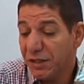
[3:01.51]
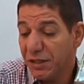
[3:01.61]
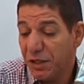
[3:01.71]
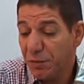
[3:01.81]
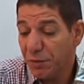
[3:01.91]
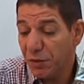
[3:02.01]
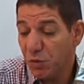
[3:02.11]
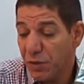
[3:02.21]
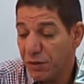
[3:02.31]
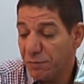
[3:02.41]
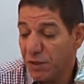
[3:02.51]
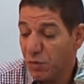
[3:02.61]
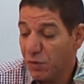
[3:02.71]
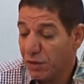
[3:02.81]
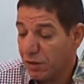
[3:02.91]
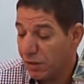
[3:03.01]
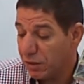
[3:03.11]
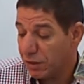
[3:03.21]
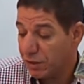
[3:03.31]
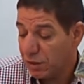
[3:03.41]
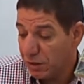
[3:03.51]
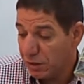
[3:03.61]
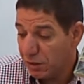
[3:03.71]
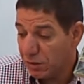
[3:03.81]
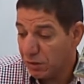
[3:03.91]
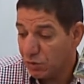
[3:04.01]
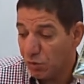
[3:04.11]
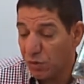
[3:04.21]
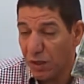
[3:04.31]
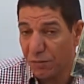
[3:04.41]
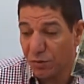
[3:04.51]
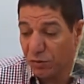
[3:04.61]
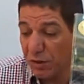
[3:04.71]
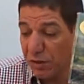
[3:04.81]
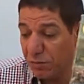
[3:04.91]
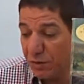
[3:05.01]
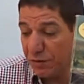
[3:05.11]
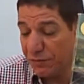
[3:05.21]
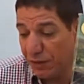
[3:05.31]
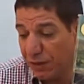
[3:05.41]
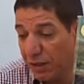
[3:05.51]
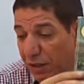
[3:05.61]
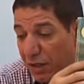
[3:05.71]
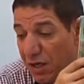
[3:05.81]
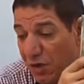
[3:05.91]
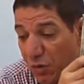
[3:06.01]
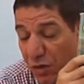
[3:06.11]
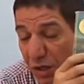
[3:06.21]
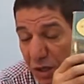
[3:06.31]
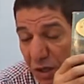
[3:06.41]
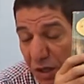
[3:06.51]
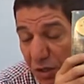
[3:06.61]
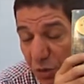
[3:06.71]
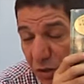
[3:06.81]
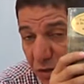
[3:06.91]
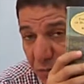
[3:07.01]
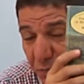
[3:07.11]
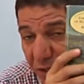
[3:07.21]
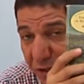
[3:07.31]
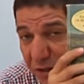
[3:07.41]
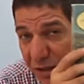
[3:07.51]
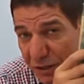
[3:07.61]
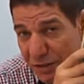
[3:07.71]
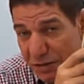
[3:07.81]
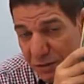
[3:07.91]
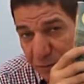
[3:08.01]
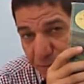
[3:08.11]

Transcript: keeping with me when I talk about Huckleberry Finn. Now, our main text